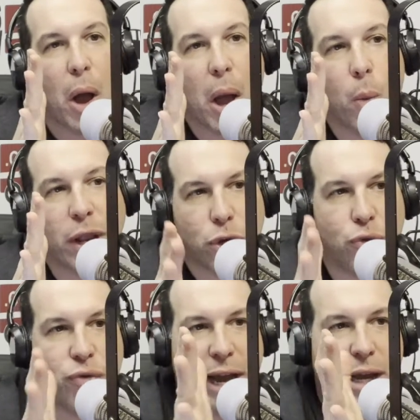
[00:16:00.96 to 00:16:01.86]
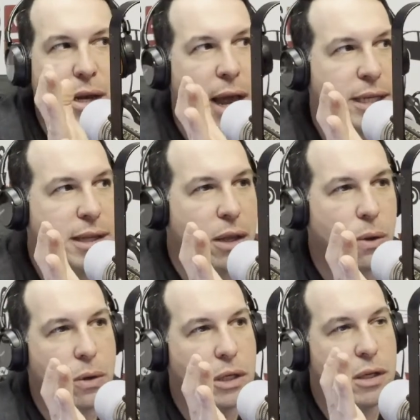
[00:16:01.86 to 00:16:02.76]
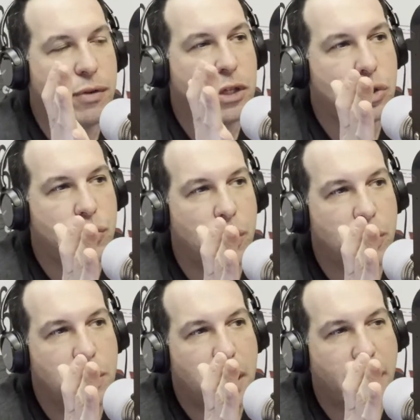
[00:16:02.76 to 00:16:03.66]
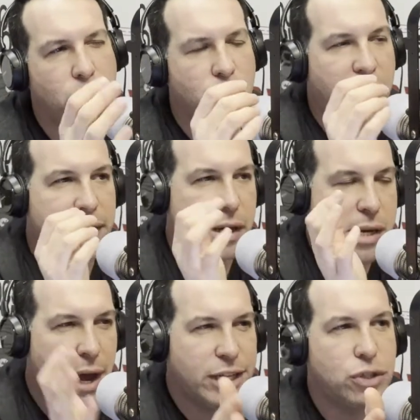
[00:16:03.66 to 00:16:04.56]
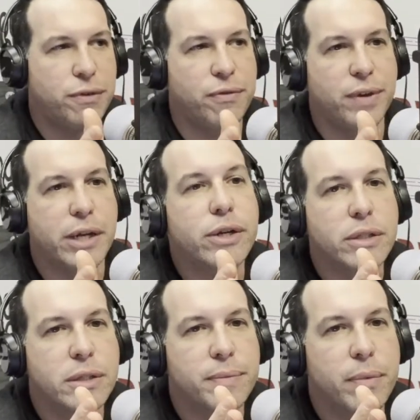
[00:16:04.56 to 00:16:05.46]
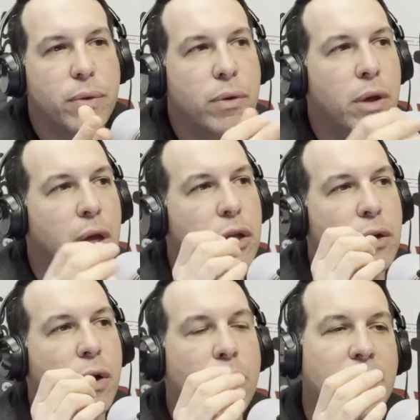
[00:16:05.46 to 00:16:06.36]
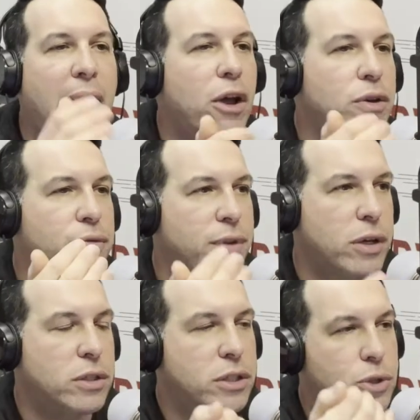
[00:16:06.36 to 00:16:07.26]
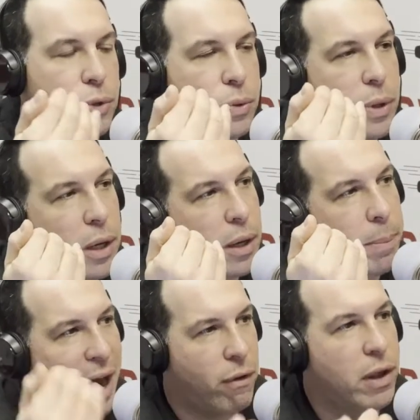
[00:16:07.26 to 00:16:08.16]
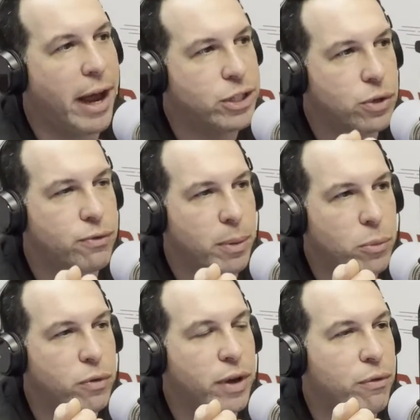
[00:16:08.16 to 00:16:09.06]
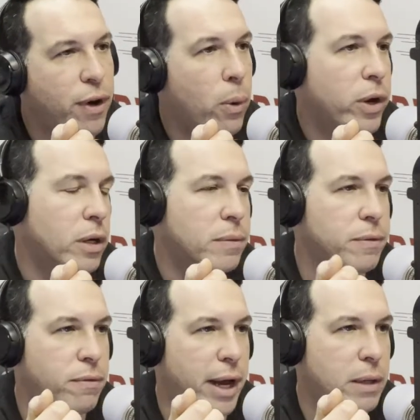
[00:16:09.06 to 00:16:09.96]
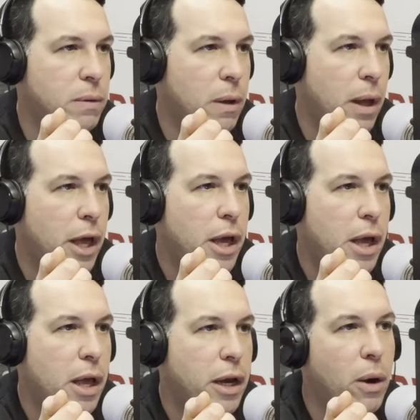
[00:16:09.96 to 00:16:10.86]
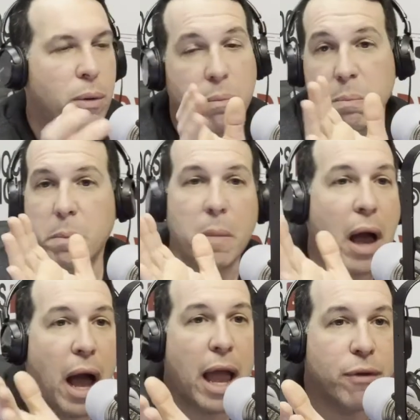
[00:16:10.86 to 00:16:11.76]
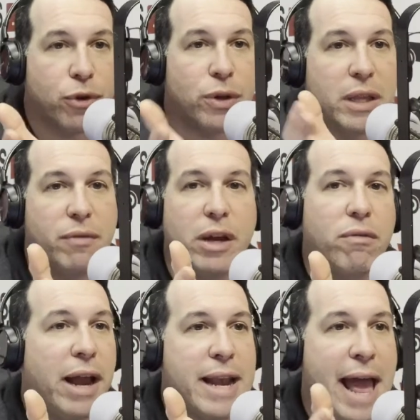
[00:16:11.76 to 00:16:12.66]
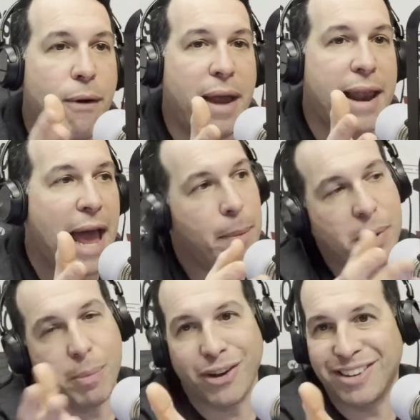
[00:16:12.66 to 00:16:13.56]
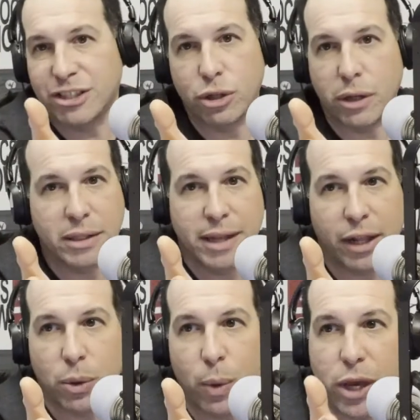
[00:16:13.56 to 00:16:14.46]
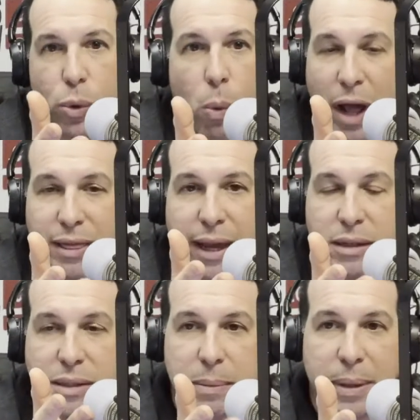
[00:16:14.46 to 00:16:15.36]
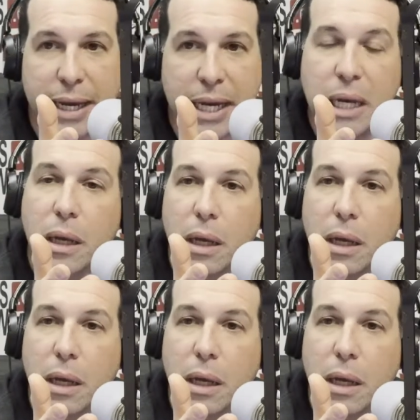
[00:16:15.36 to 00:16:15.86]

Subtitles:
When you recognize that locus of control and you recognize your fears, you don't allow your fears to paralyze you from moving forward, right? You know, if you're living right now not happy because it's not the way you want things to be,